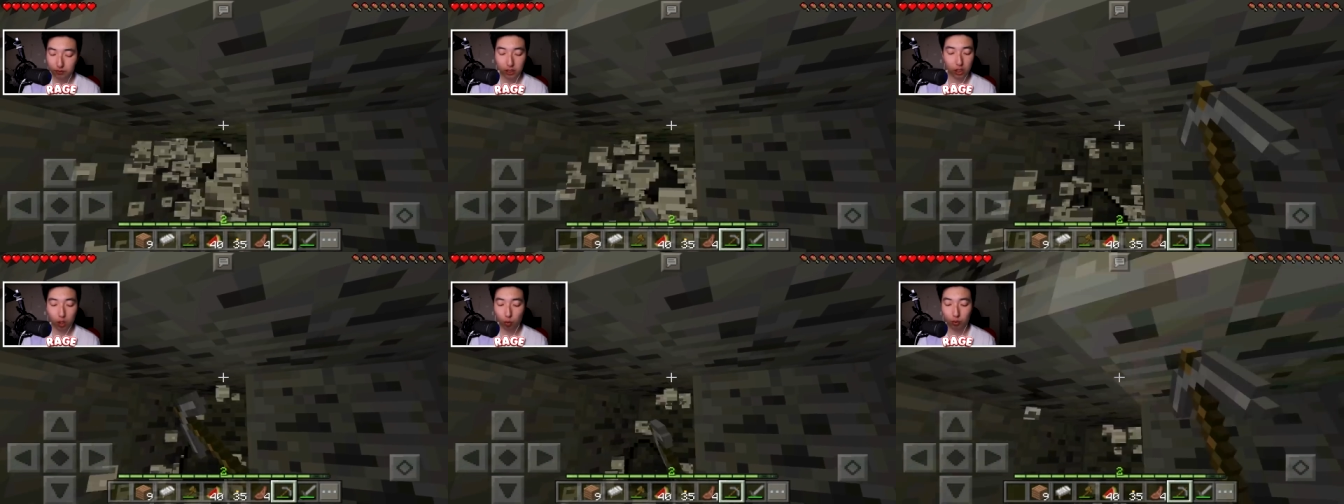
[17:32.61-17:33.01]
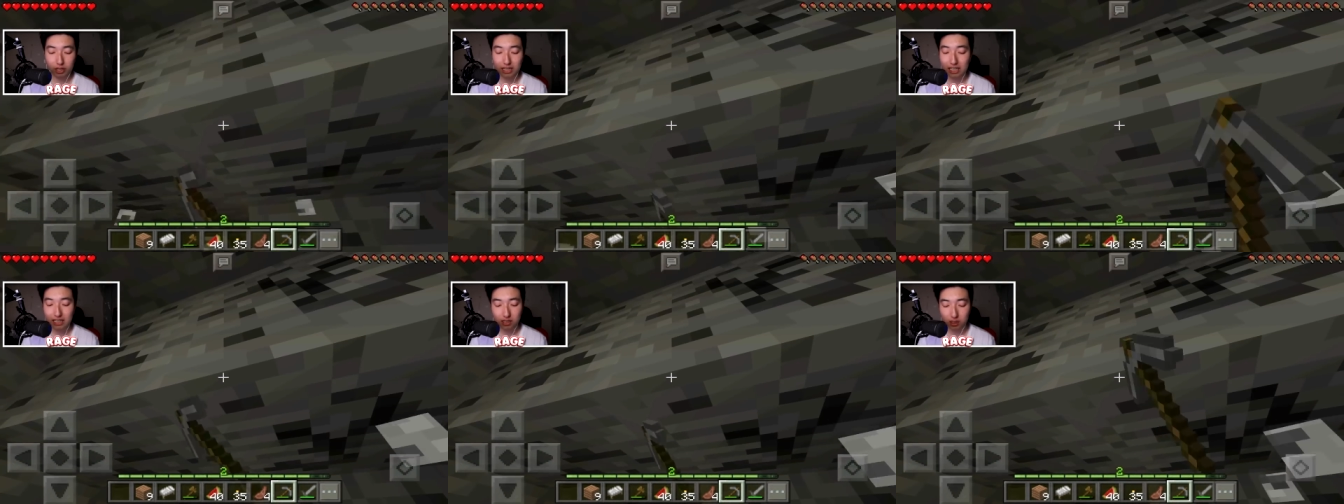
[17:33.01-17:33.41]
you know,
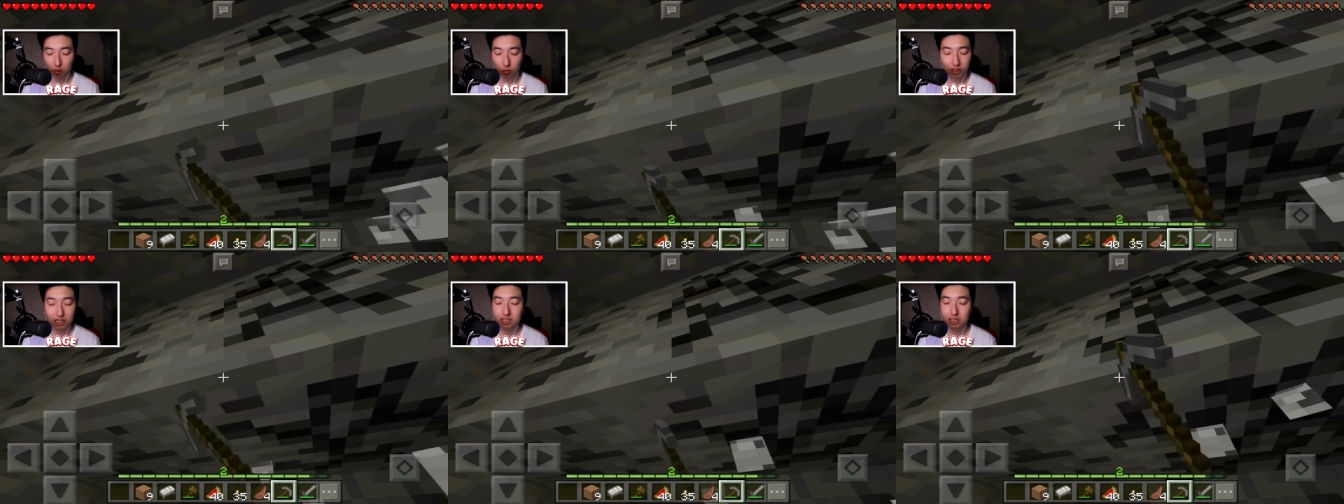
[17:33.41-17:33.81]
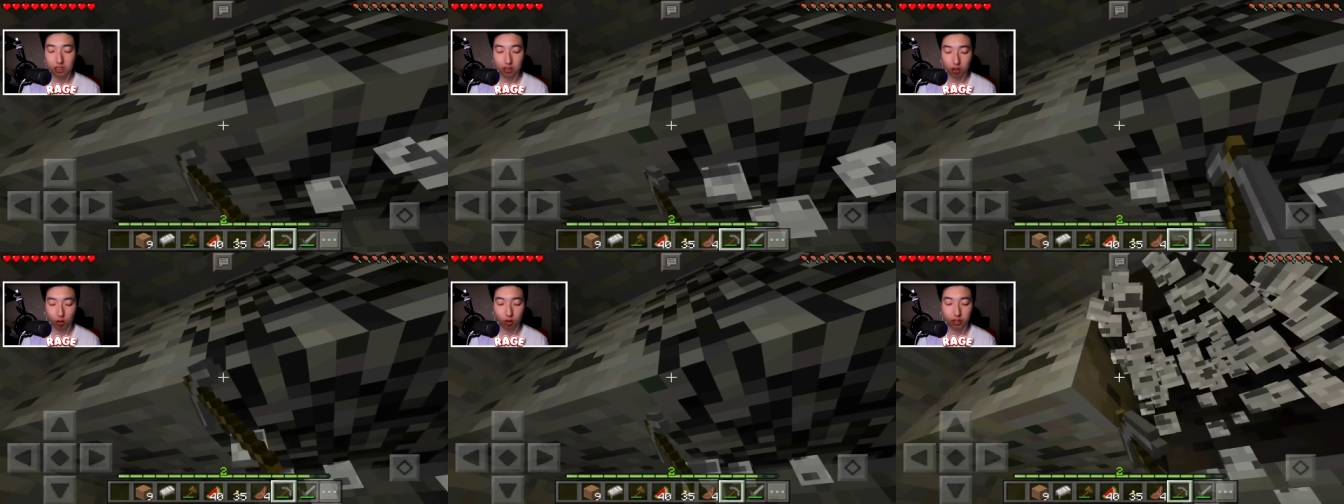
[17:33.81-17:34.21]
we need to, we need
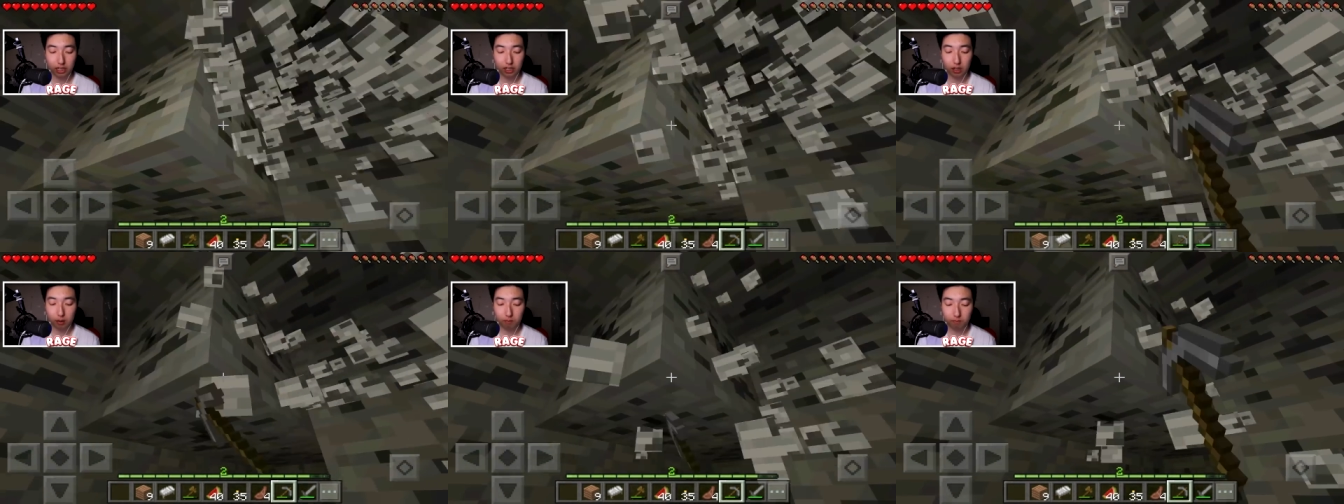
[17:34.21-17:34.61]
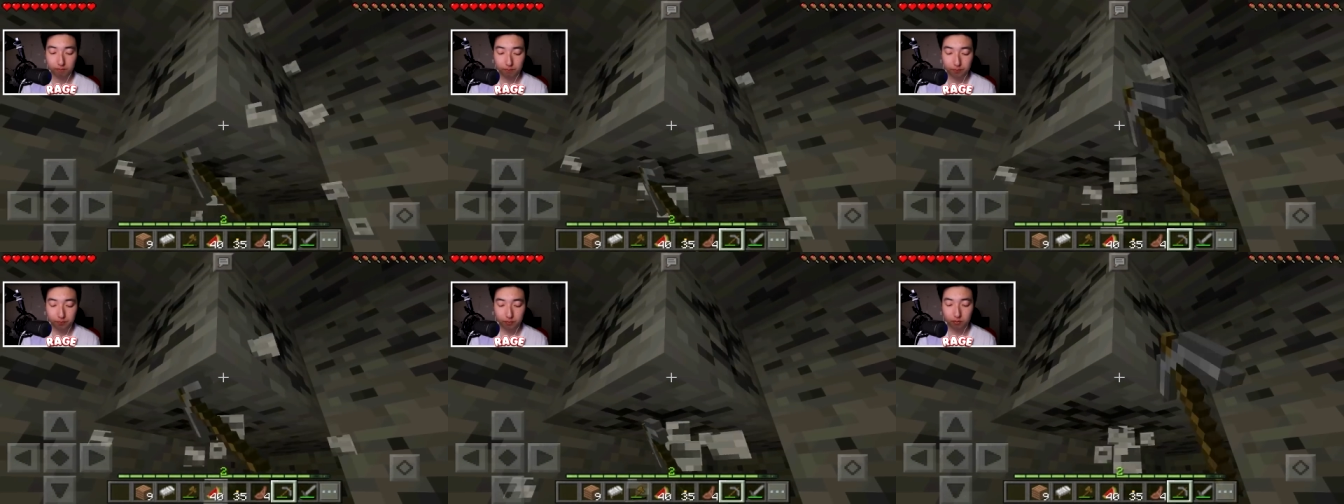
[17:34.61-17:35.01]
to hurry it up.
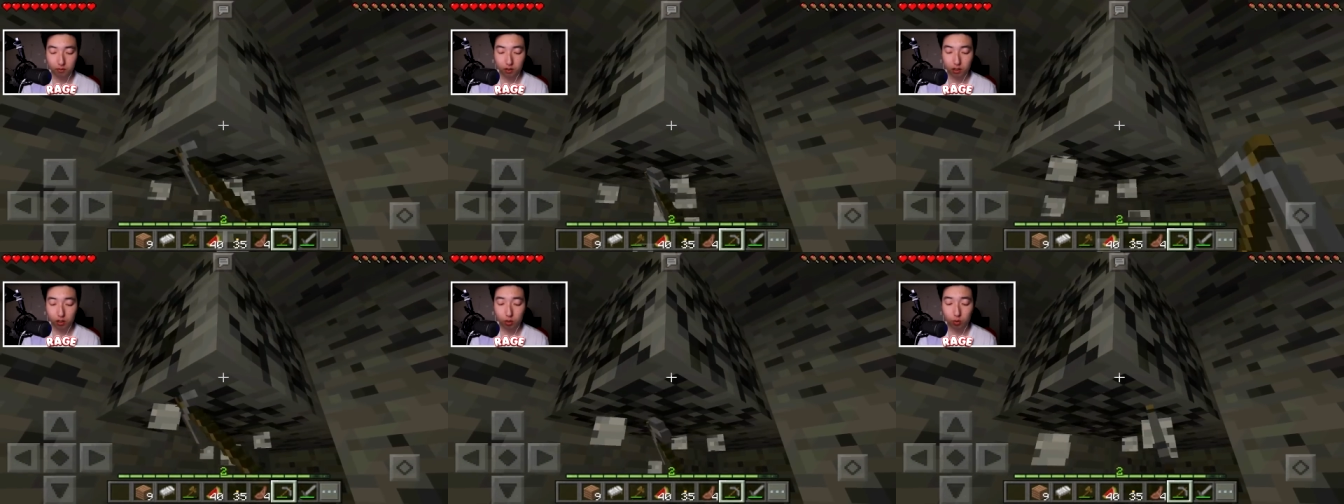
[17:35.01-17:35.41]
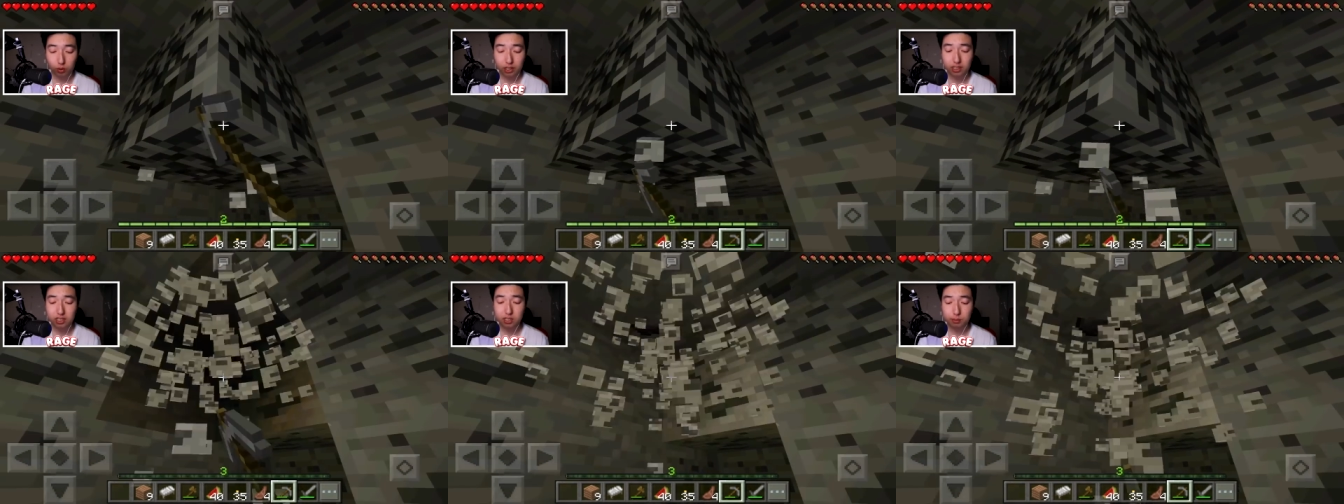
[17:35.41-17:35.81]

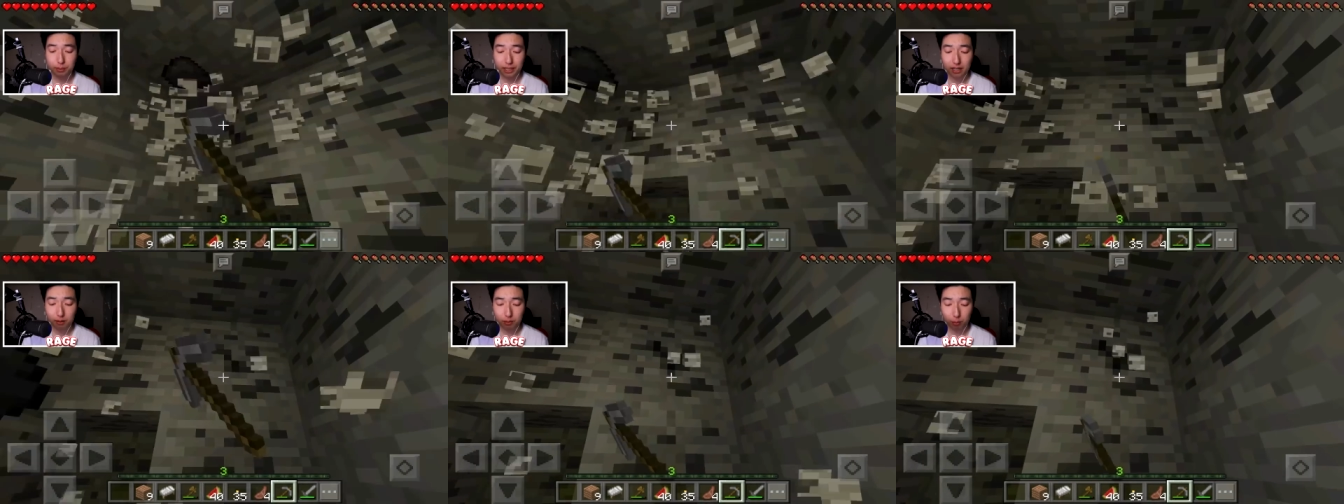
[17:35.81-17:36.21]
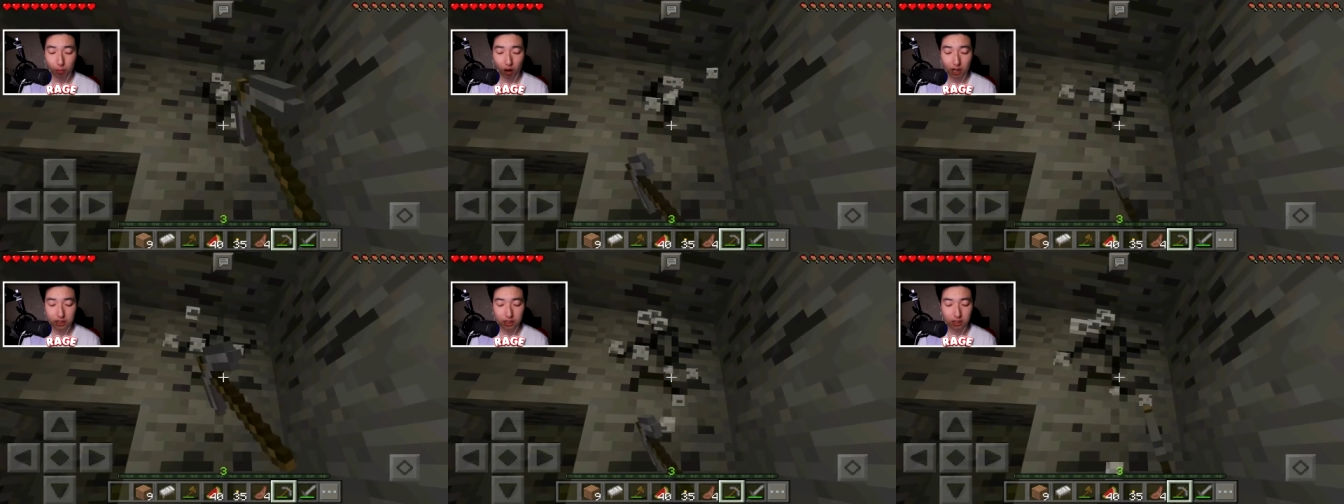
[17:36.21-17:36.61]
We need to speed up the
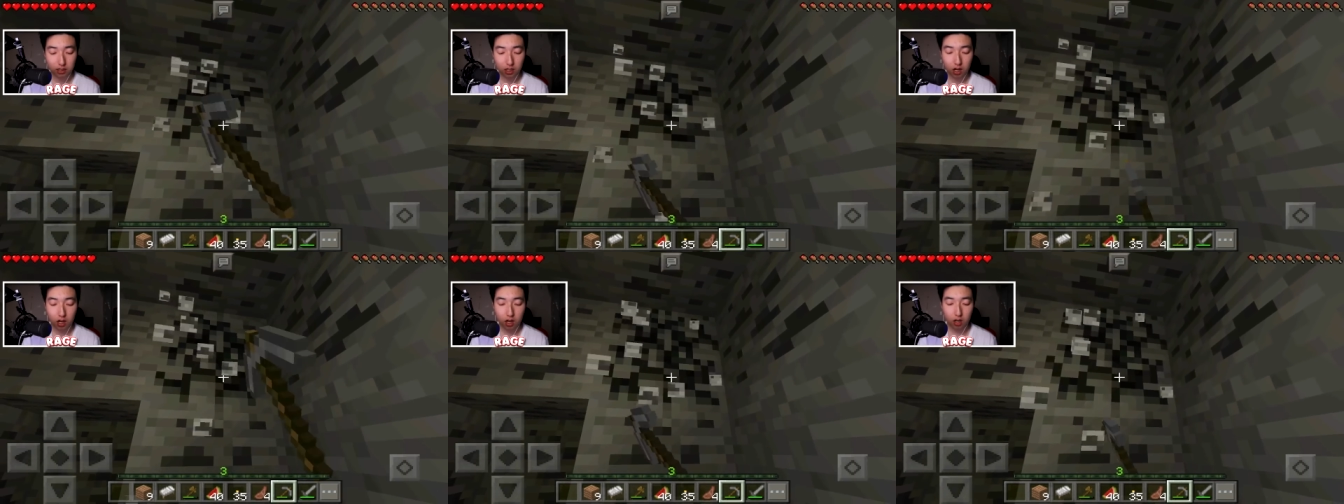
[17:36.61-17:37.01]
process.